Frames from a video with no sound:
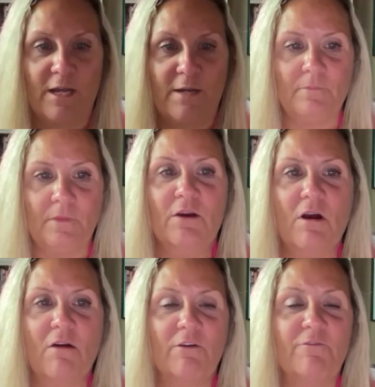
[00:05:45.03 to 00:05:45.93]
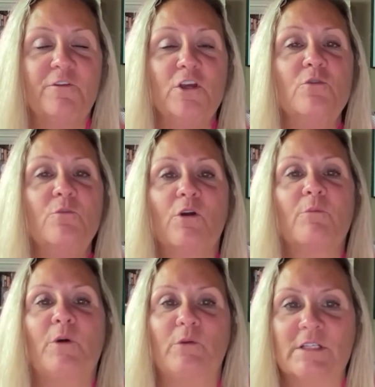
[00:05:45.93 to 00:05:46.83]
There are a few more
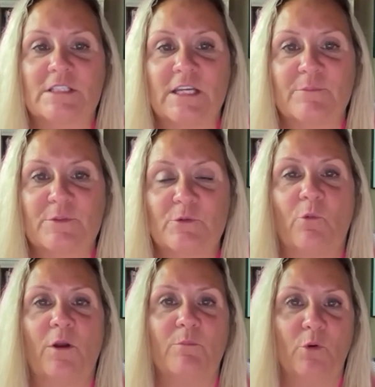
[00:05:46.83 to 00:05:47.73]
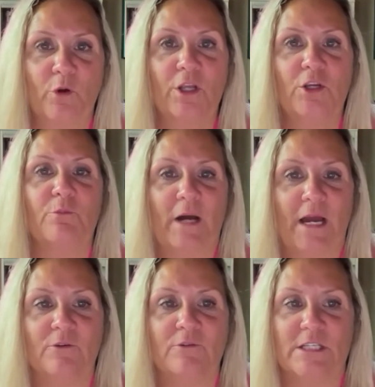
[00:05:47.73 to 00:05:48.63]
bonus tips when putting your
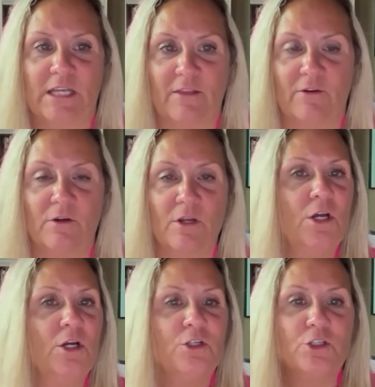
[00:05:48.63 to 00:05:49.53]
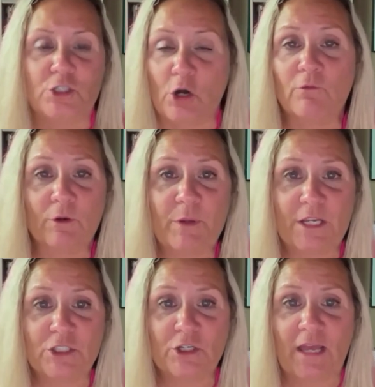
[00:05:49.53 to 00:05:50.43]
bio together. Don't repeat
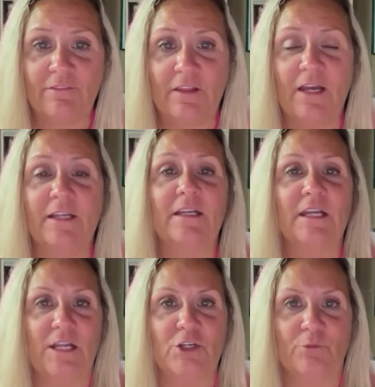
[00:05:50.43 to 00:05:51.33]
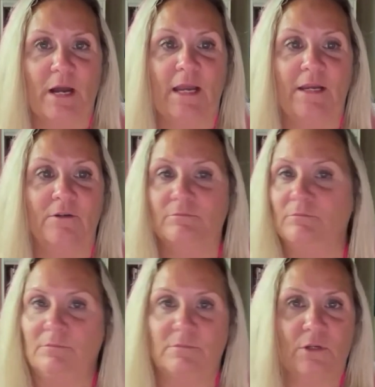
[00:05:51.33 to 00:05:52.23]
your headline in your bio.
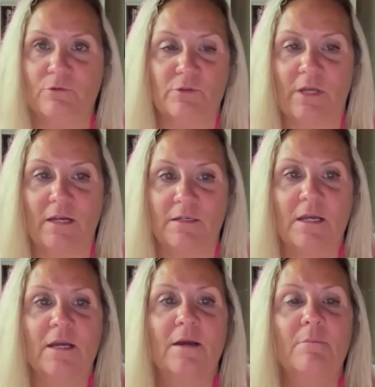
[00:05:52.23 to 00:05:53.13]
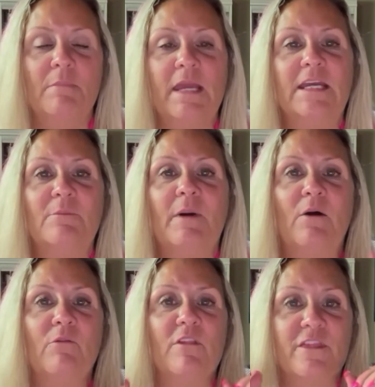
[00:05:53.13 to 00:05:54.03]
Don't do that. Make it about
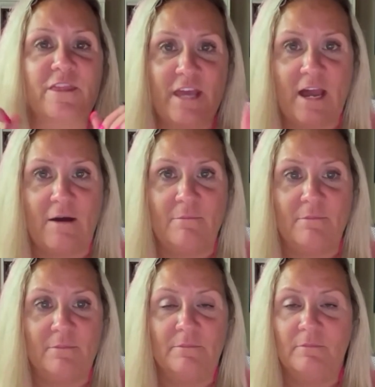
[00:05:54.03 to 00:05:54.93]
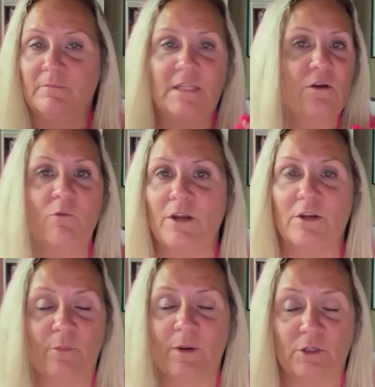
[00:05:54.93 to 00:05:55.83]
them. They don't want to know
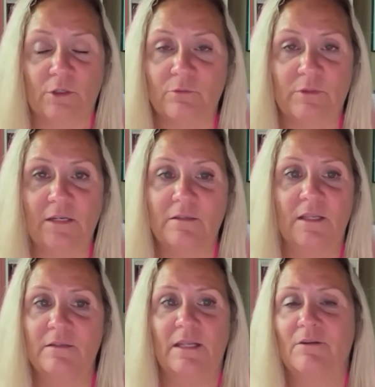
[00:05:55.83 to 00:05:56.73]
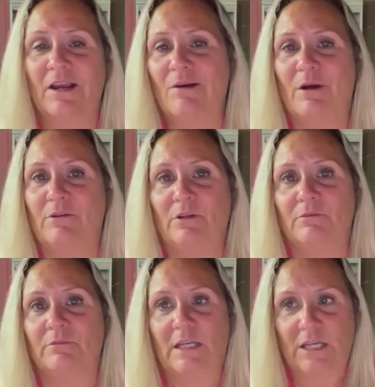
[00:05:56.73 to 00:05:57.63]
about you. They don't care about you.
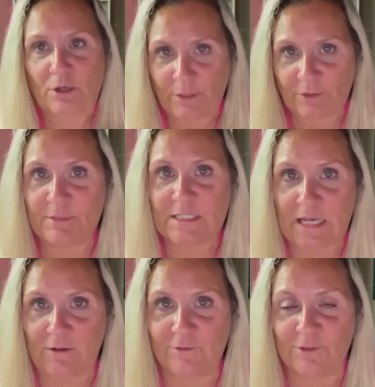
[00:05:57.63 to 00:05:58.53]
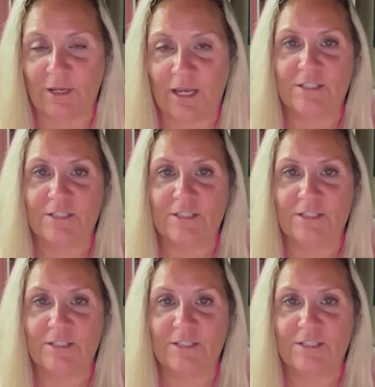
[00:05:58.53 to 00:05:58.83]
They care about themselves. Okay.